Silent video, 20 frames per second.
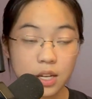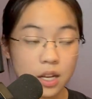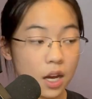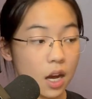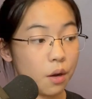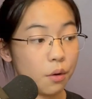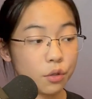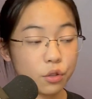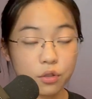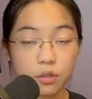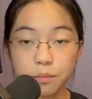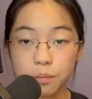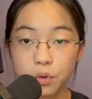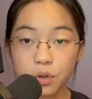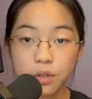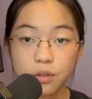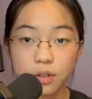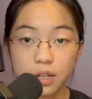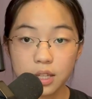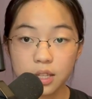I want you to
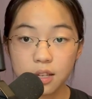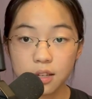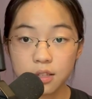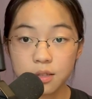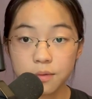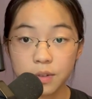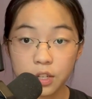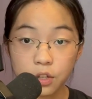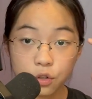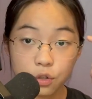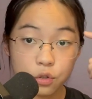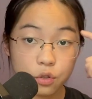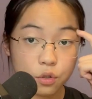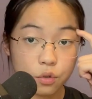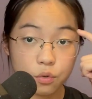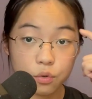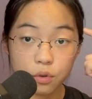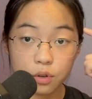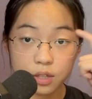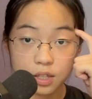point your index finger to
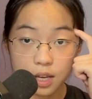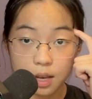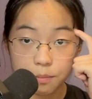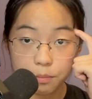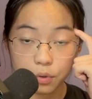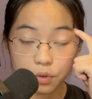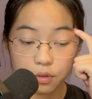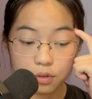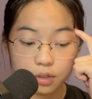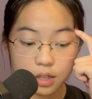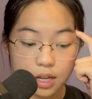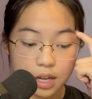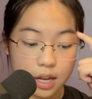your temple.